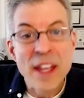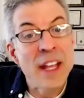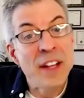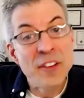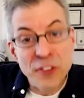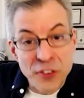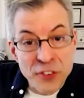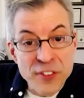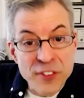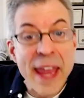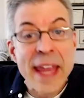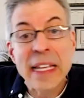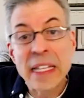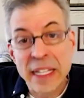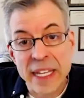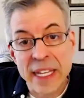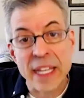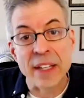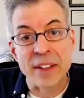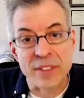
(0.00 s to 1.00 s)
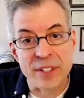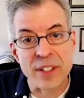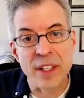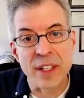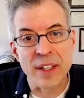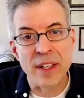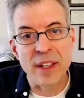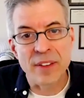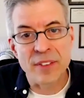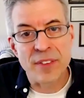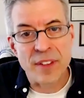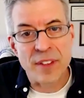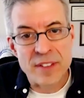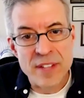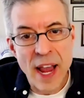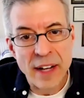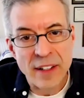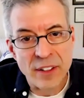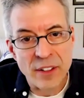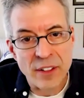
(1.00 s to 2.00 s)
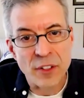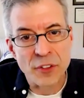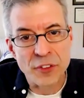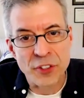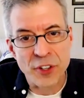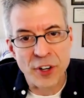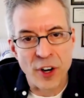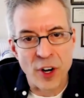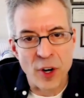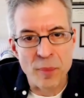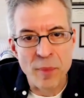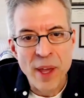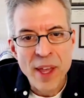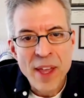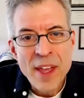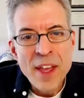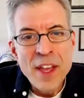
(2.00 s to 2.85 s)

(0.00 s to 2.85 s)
salient is the technical term.